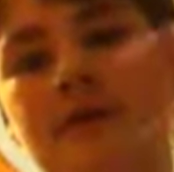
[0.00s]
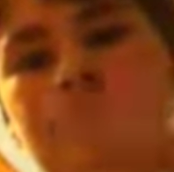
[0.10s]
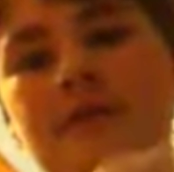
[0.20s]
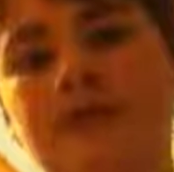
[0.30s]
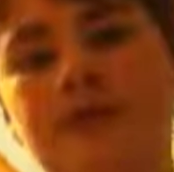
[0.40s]

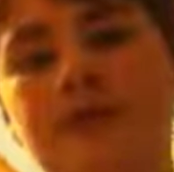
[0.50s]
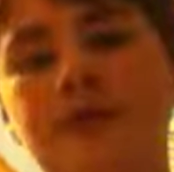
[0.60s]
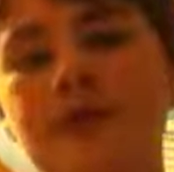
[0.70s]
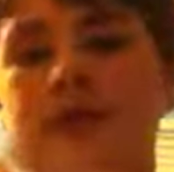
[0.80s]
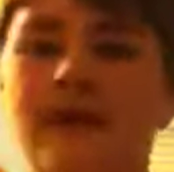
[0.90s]

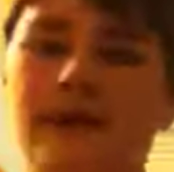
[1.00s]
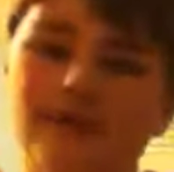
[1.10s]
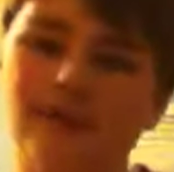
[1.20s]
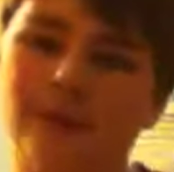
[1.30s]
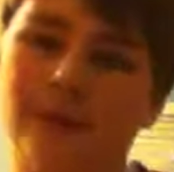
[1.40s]
into a
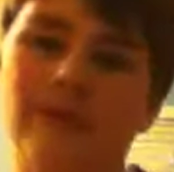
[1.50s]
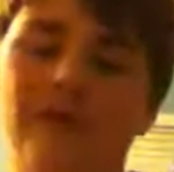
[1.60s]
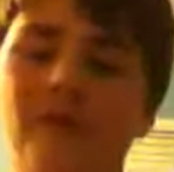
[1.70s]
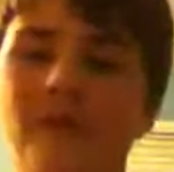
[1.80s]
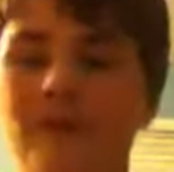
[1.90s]
not so
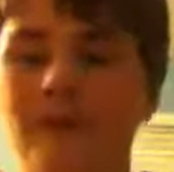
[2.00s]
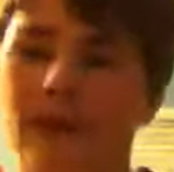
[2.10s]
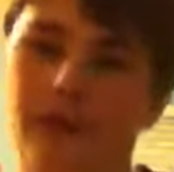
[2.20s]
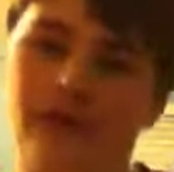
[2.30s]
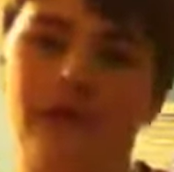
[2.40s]
powerful but
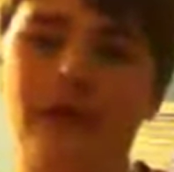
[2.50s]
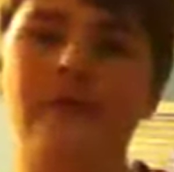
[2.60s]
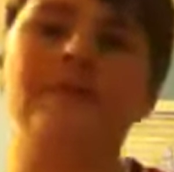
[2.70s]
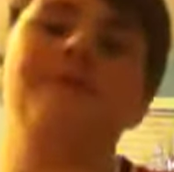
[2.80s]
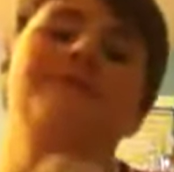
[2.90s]
powerful gun.